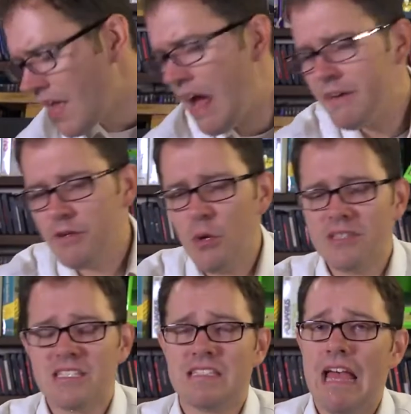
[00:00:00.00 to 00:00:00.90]
don't even know
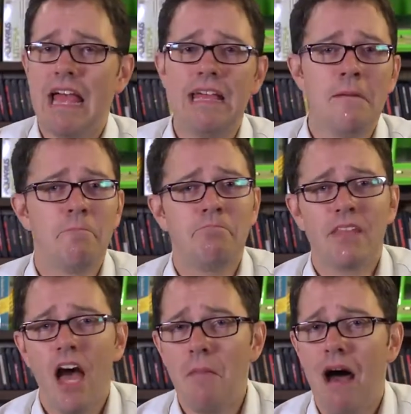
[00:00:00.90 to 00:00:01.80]
what to say.
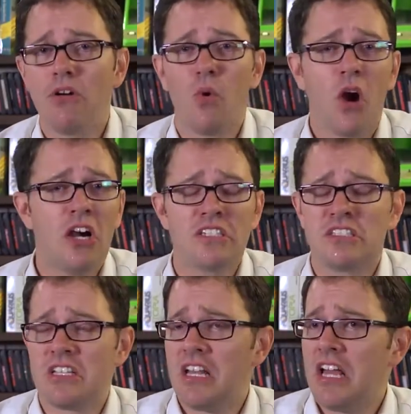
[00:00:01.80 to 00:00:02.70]
I'm out of
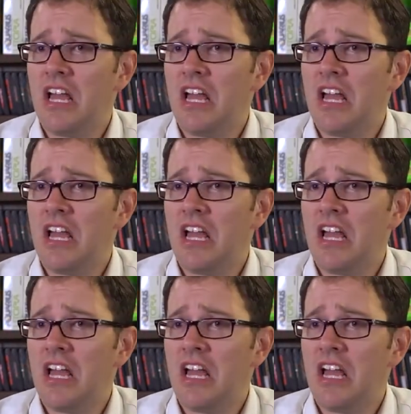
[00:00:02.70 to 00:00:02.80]
words.